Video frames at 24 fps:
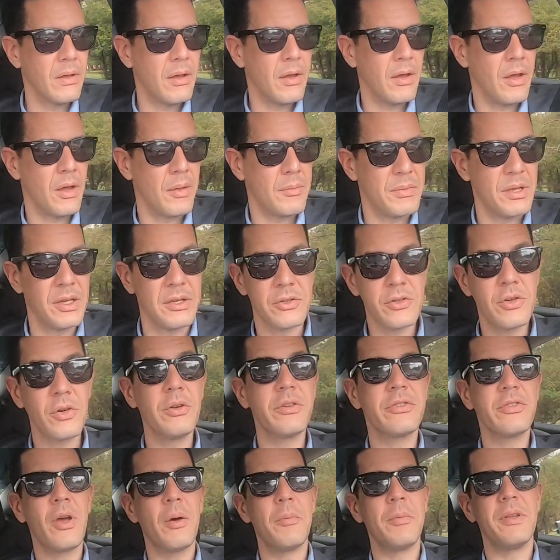the
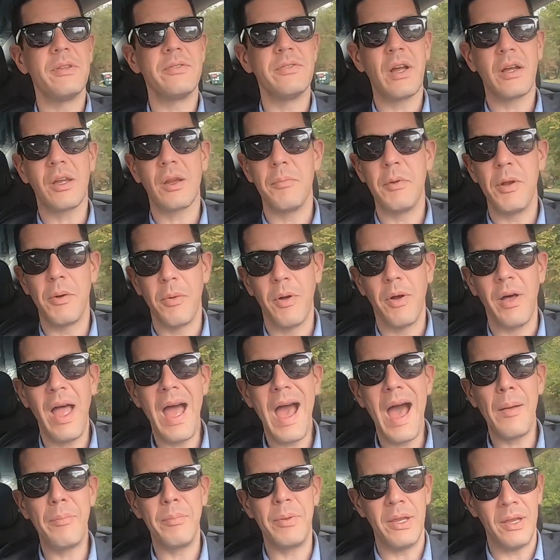insurance company's not going to be real
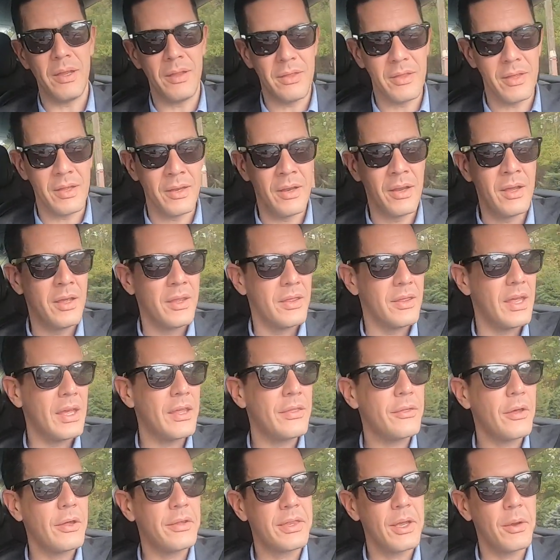happy that they
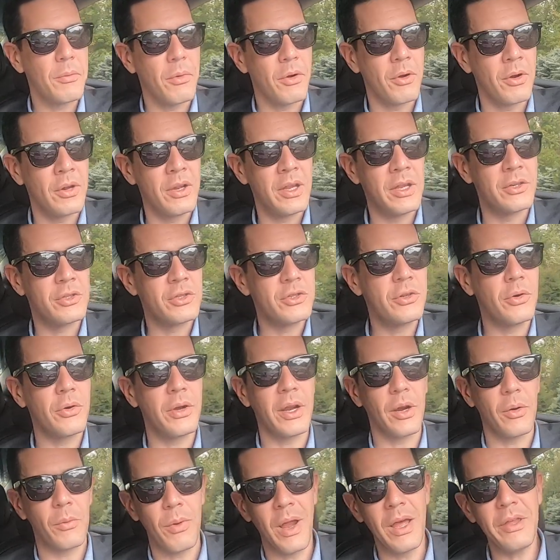thought they were
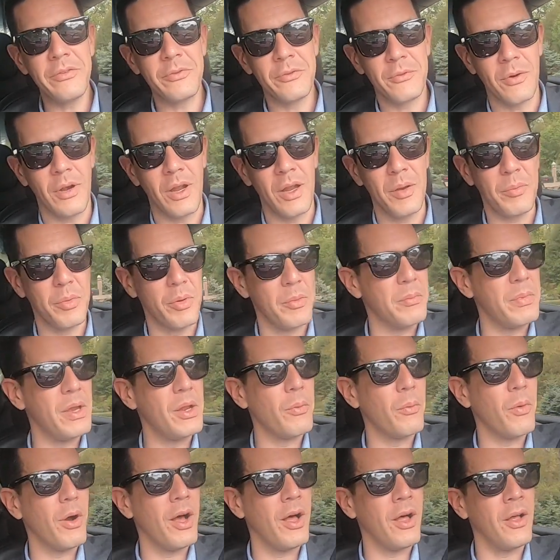insuring a restaurant, but
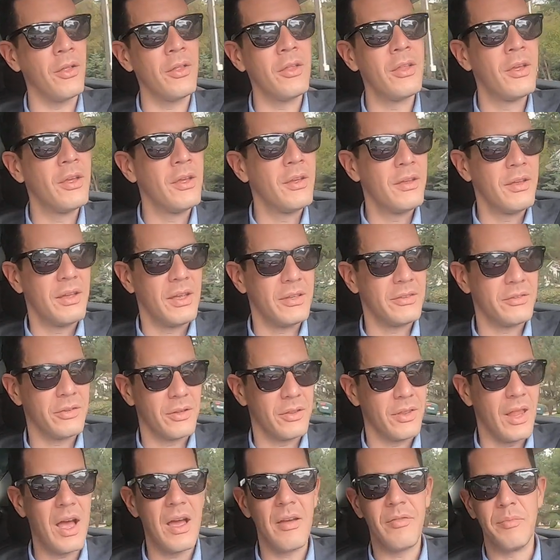meanwhile it's a
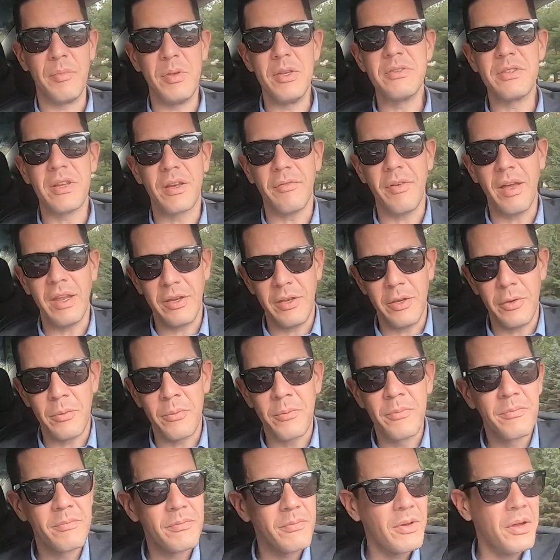live music venue.
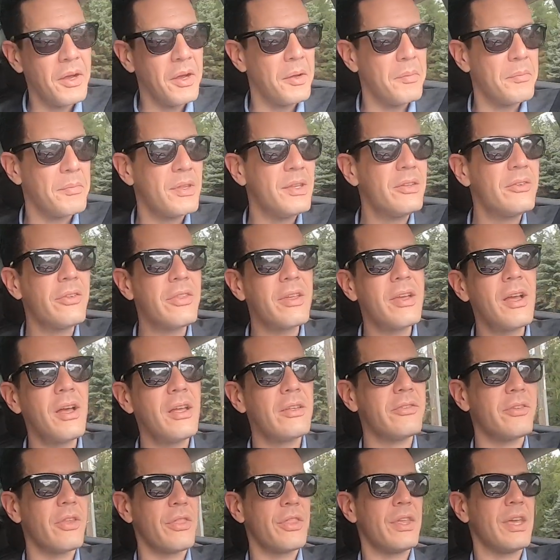These are the
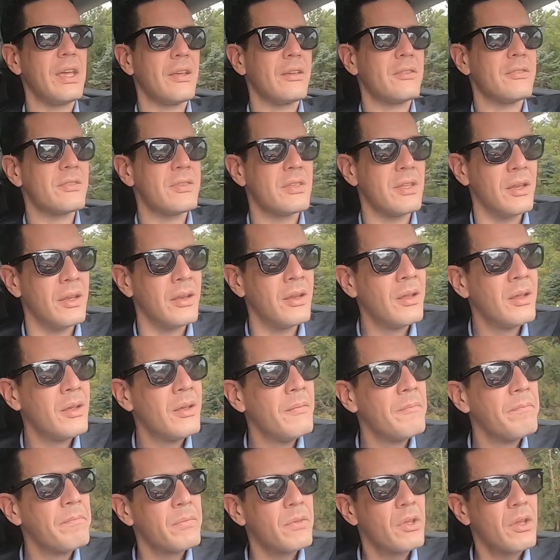kinds of things that
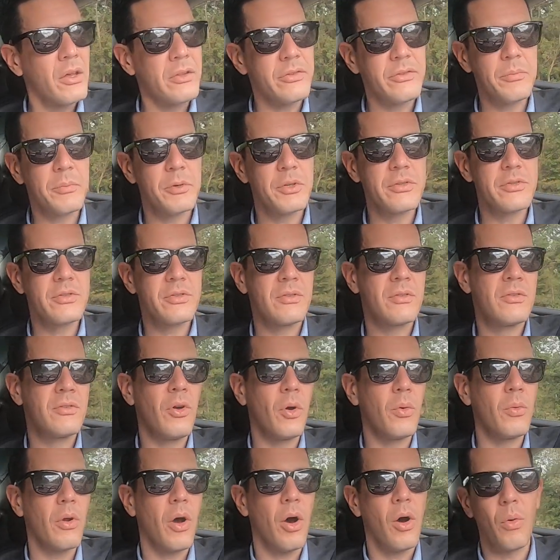customers
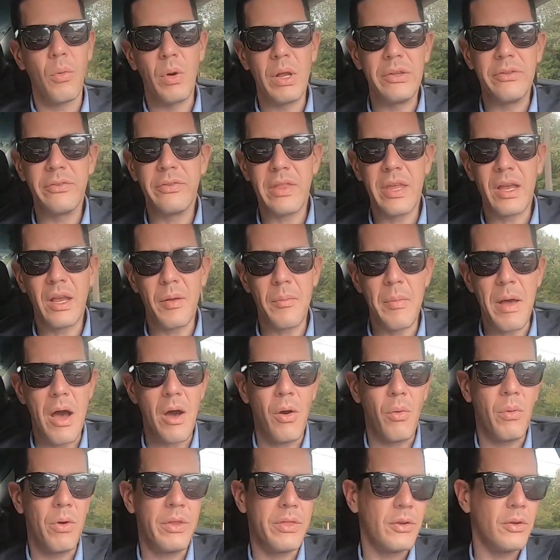don't always think
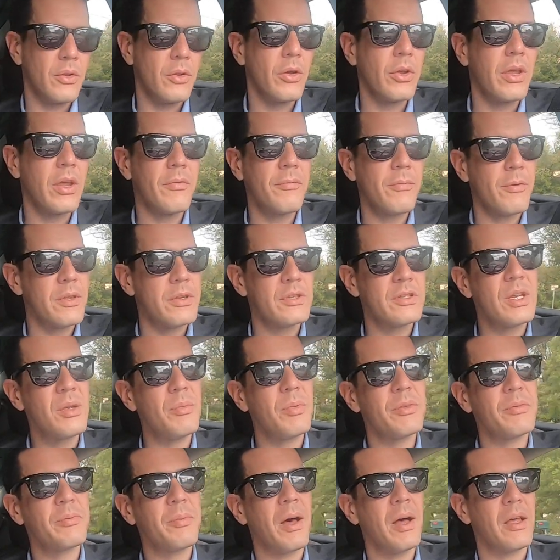about when they're looking for the
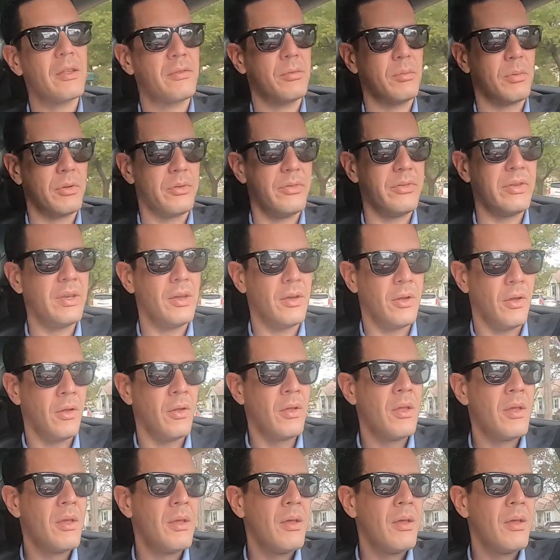cheapest possible deal.